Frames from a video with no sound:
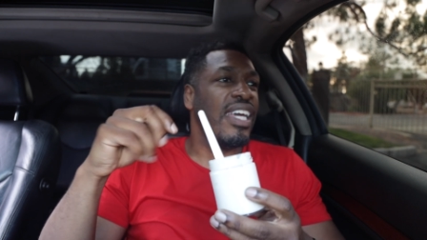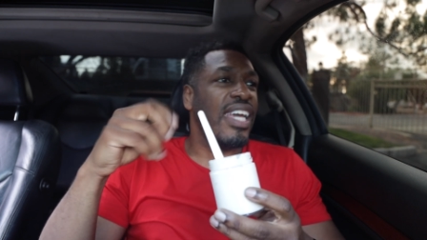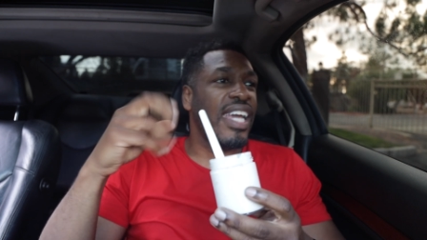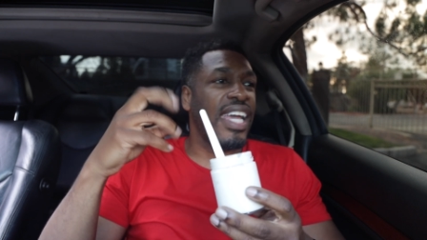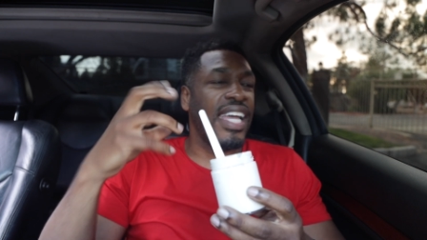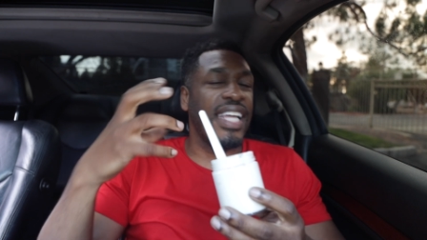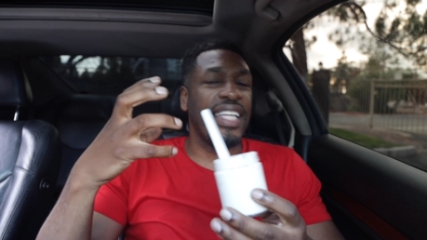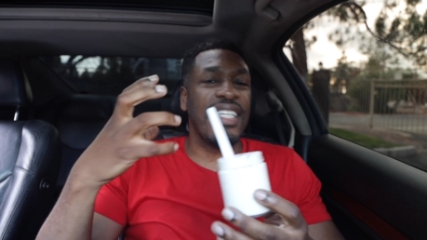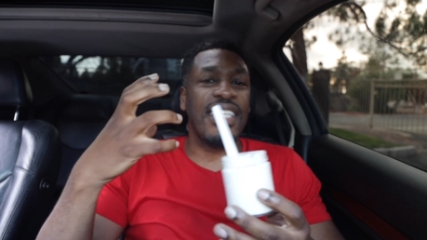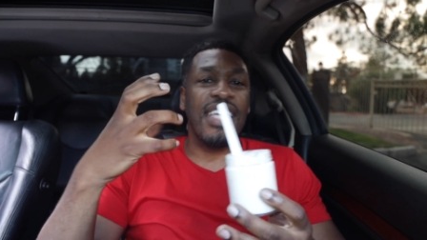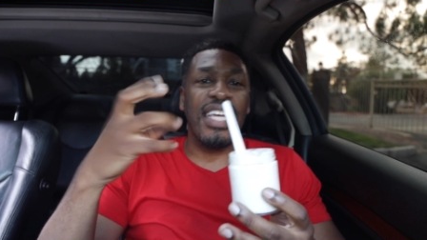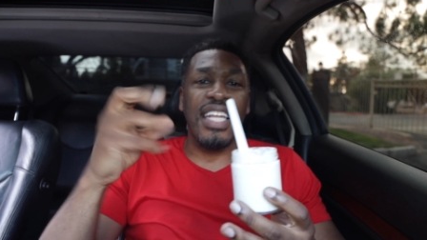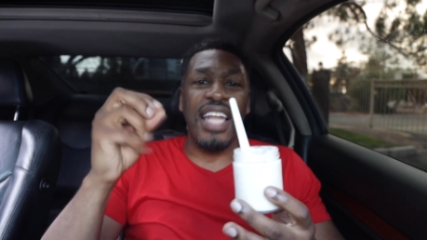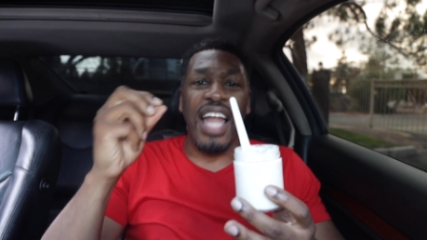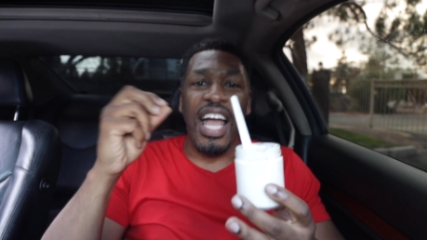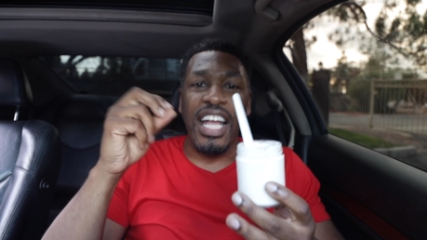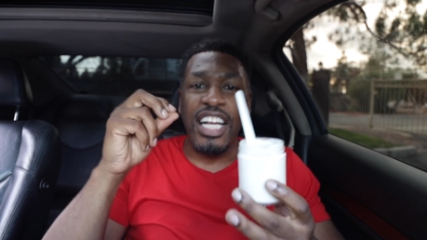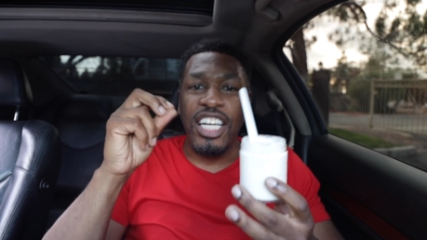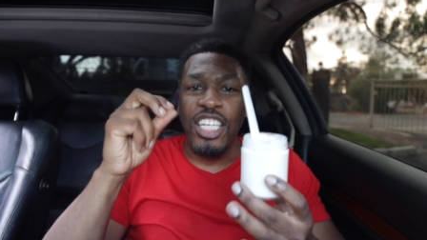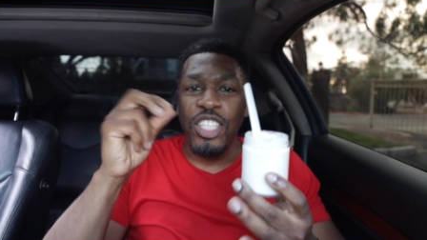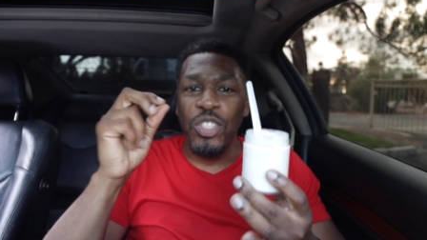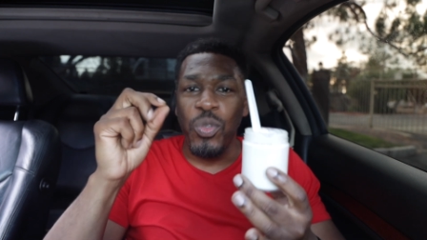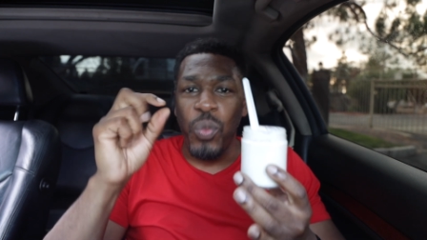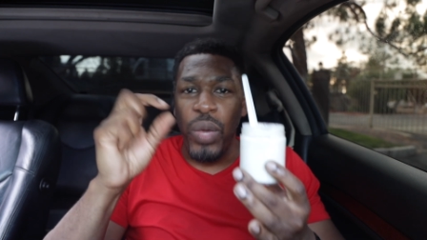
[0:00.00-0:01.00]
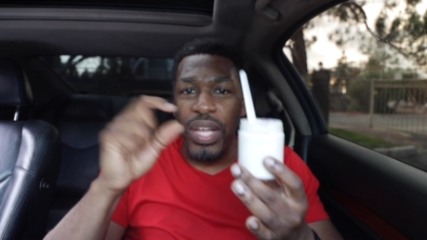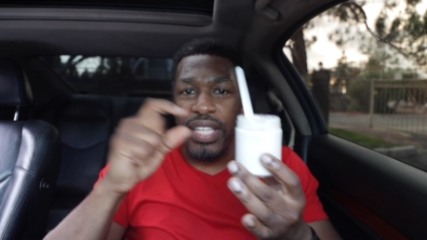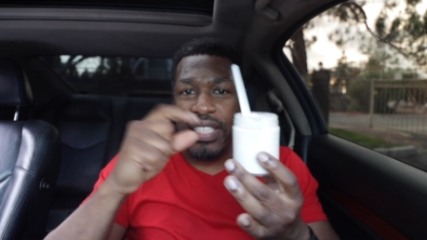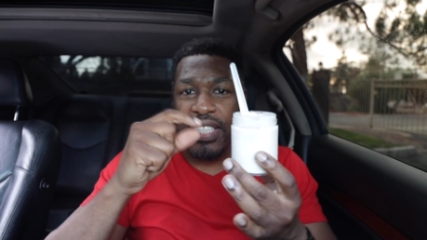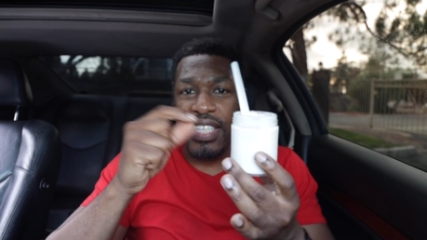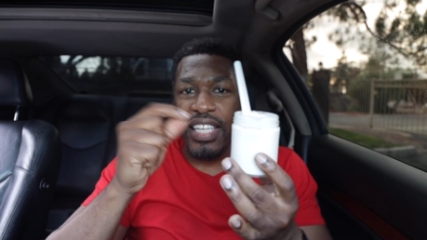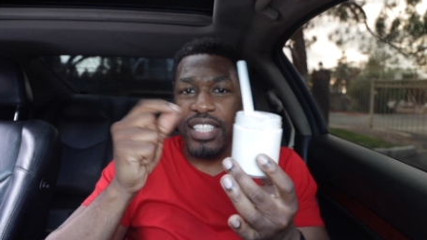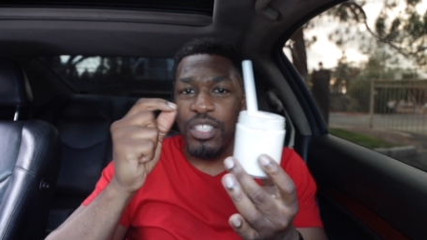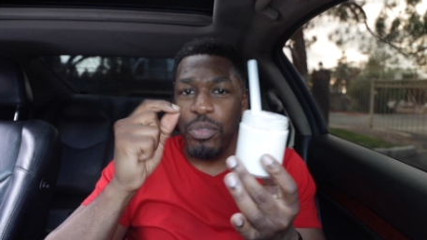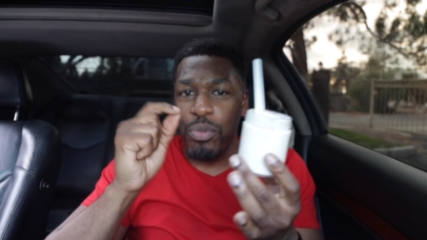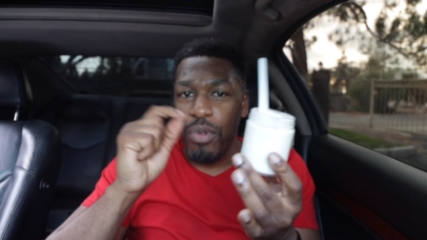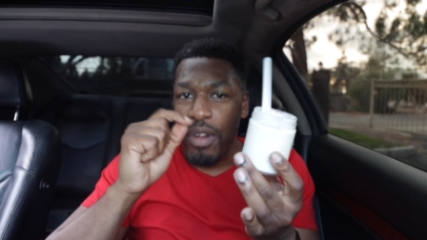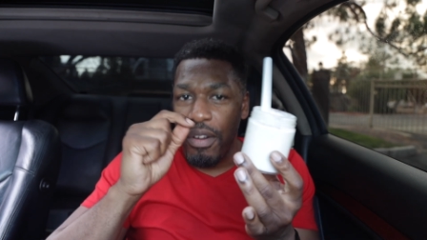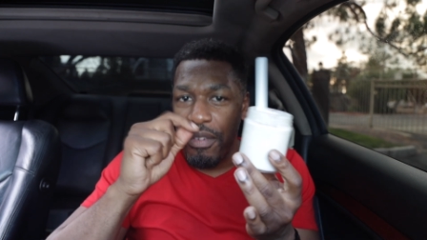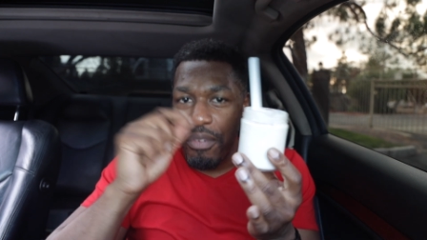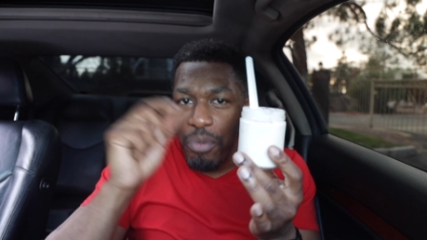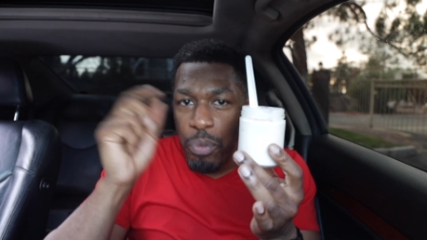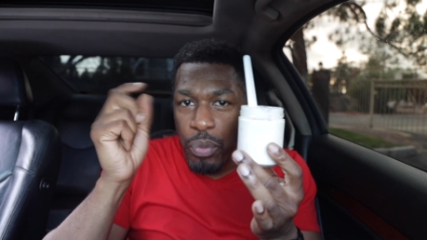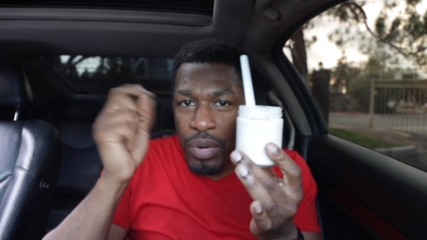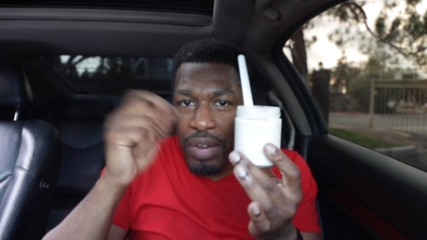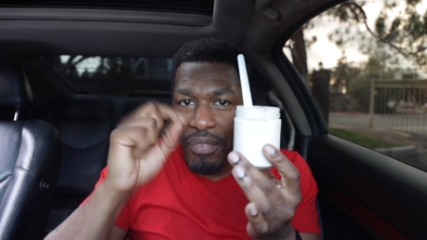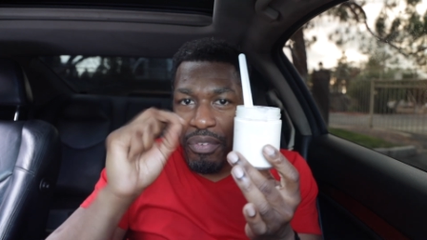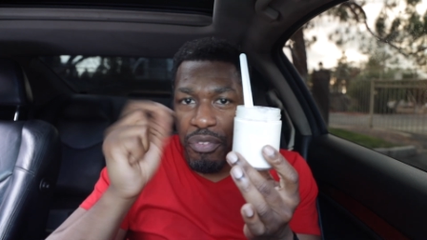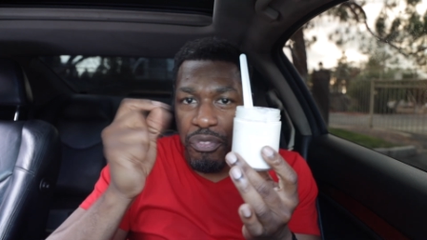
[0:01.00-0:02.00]
And then I couldn't wait to get the
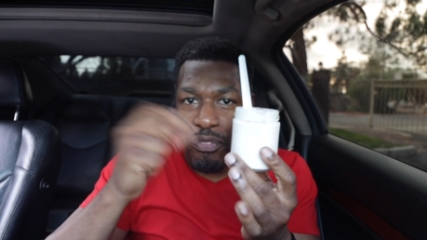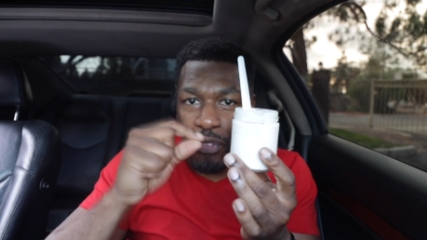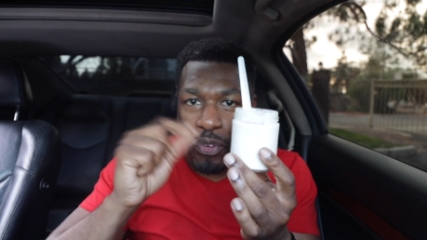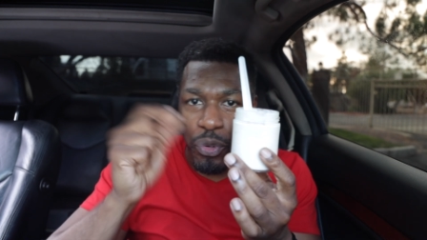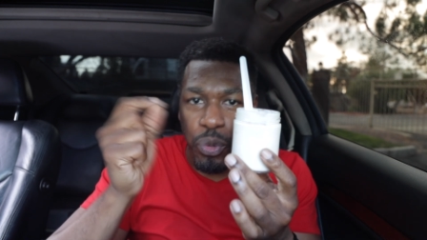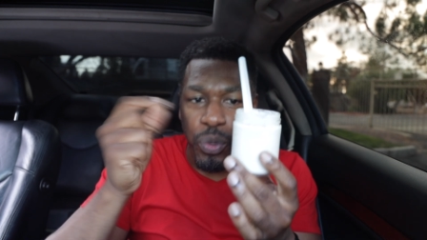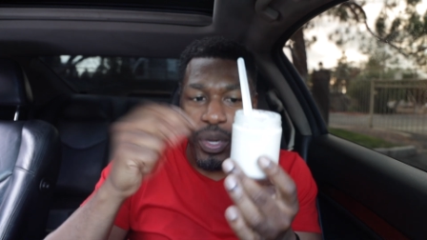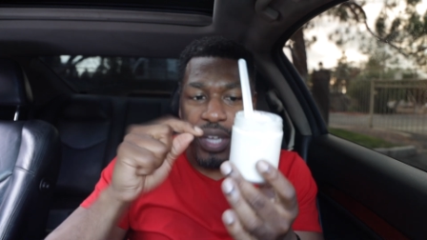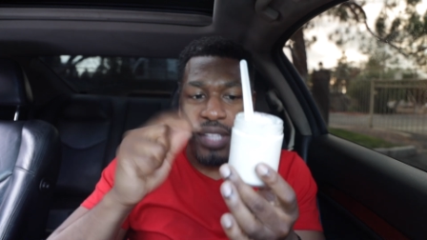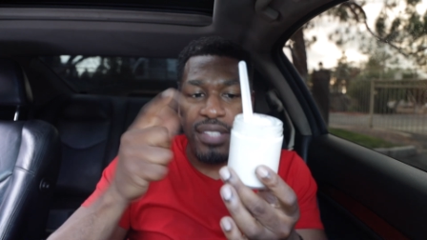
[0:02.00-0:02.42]
whatever fruit